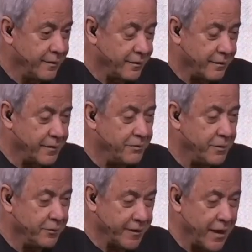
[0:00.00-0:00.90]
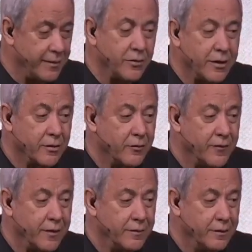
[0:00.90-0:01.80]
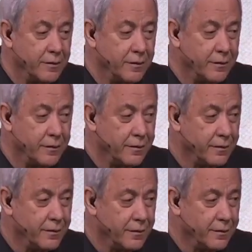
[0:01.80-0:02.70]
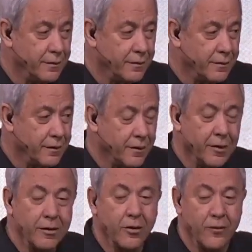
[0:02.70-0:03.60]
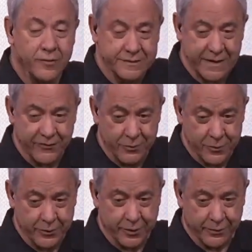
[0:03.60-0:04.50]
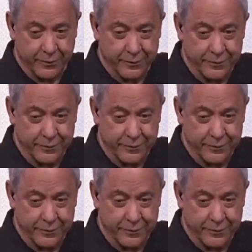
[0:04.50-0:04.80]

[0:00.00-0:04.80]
Do you know how many people died during COVID? A little over 7 million.